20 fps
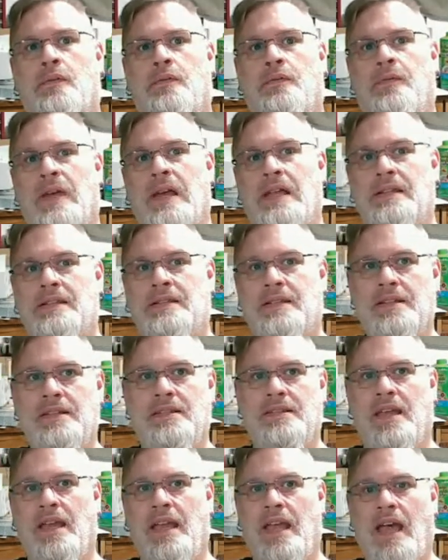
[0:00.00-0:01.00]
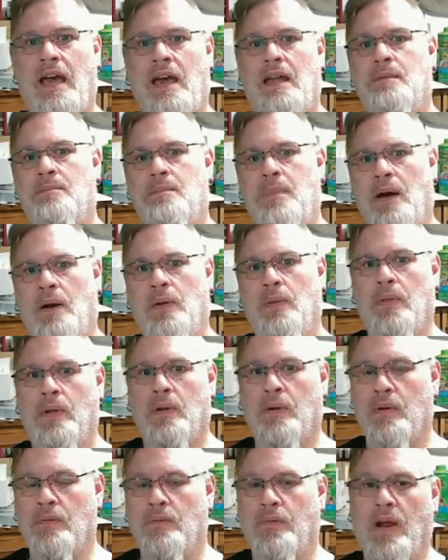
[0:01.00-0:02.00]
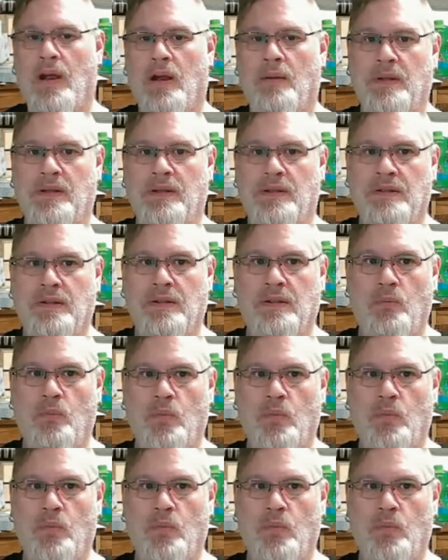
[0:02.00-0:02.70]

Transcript: fantasies they had about their environment,